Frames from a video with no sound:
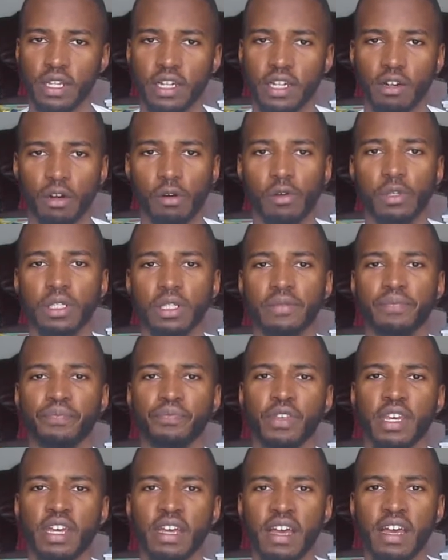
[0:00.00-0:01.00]
girls,
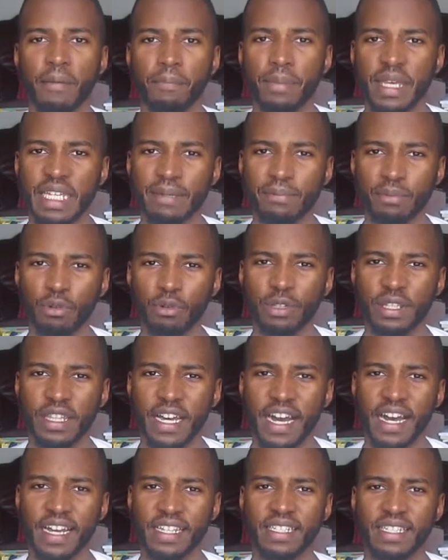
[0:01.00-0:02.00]
people
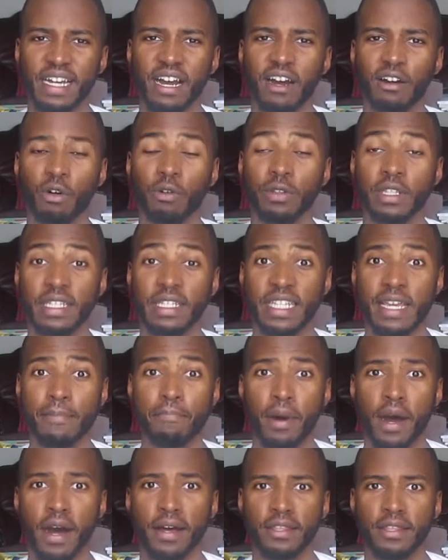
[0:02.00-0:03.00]
that are on the same
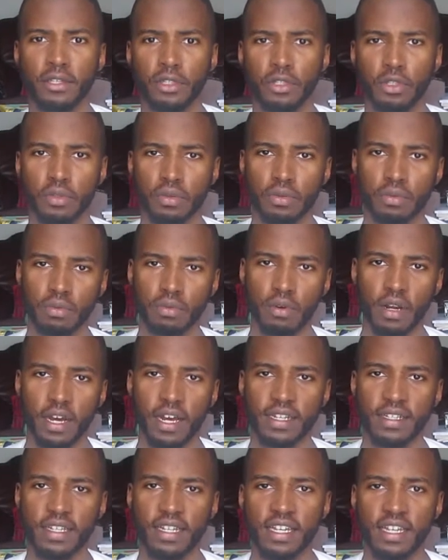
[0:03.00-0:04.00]
path as you,
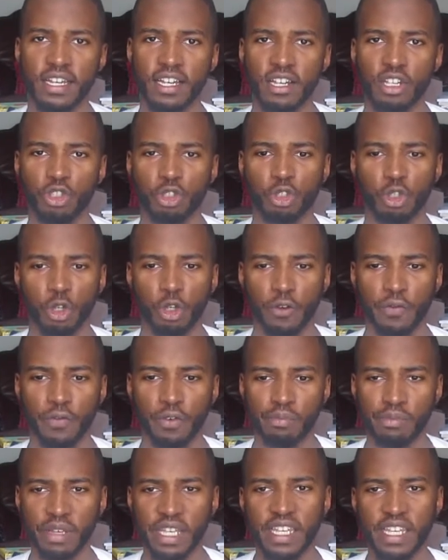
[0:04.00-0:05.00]
right? So for
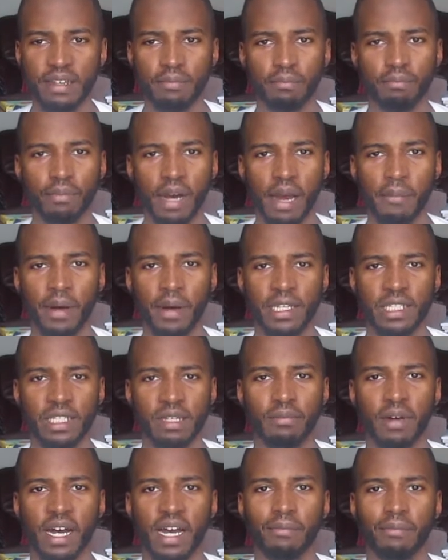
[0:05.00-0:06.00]
me, my
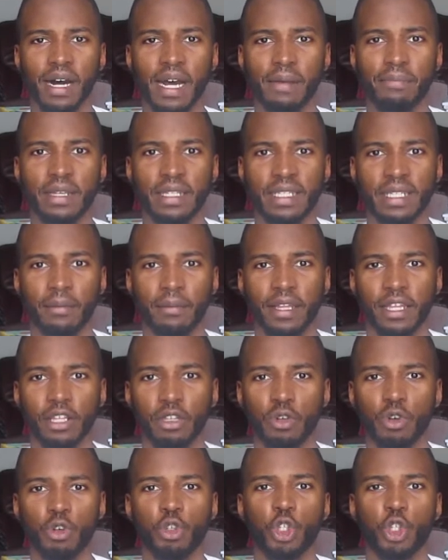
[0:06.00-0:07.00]
mastermind might be some other
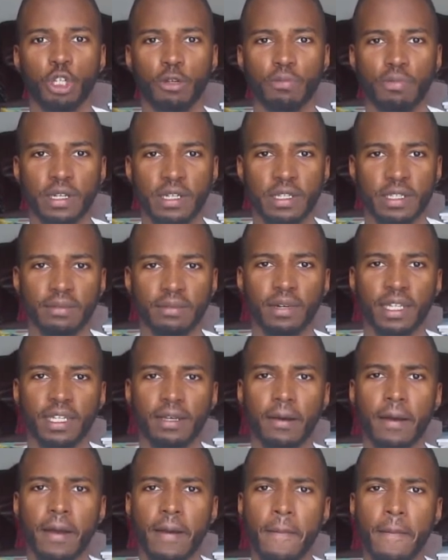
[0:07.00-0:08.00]
YouTubers, some
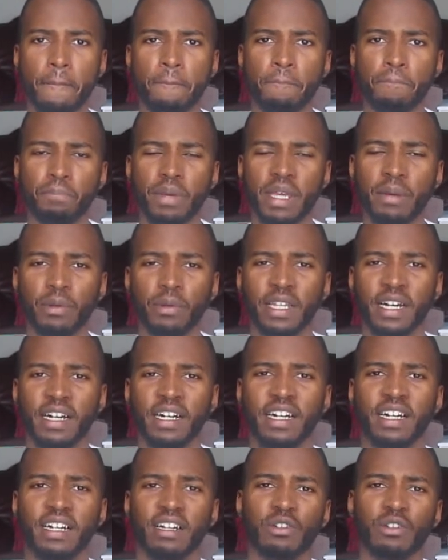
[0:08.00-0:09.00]
other people that
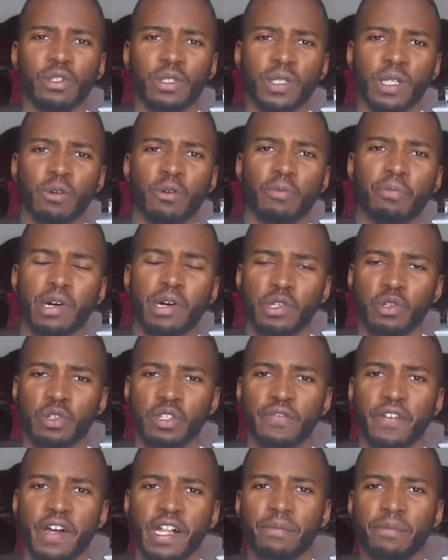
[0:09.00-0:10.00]
are concerned with personal
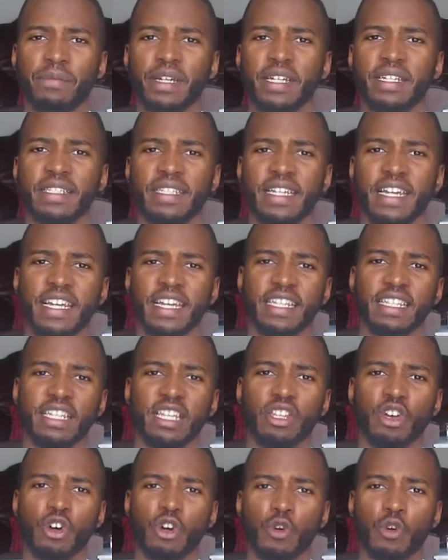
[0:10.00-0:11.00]
development and, you
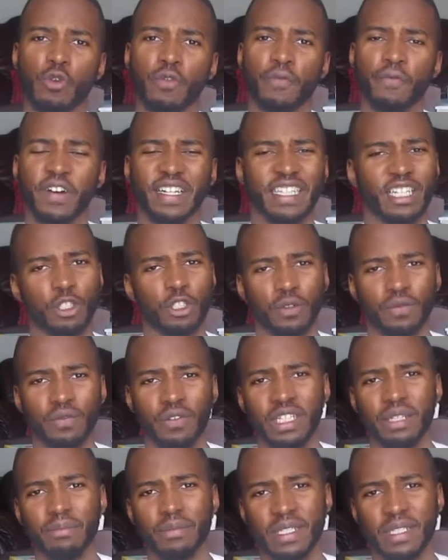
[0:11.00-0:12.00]
know, financial
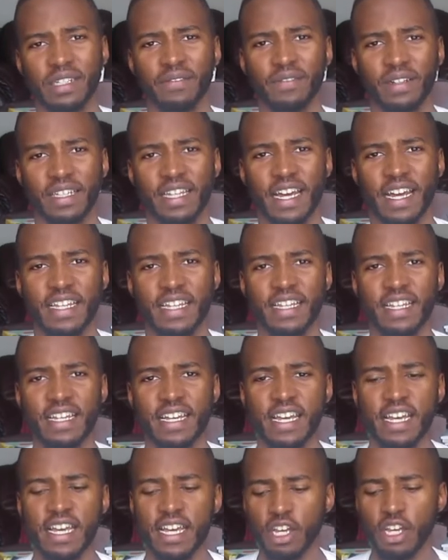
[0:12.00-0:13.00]
freedom and stuff like that.
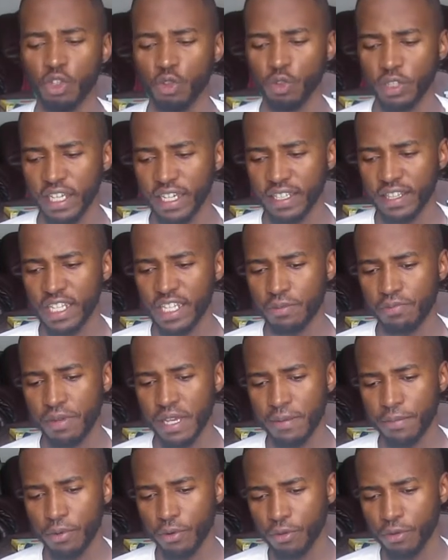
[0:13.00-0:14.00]
You get these
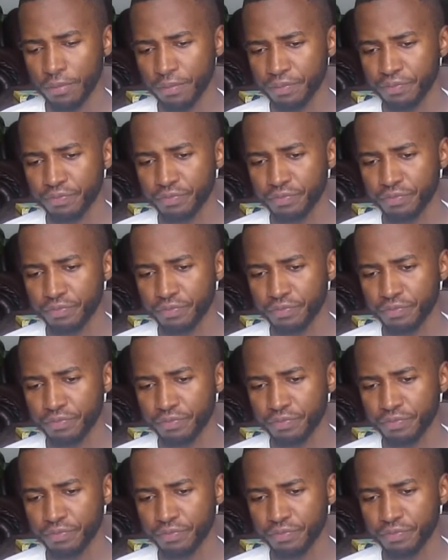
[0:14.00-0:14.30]
people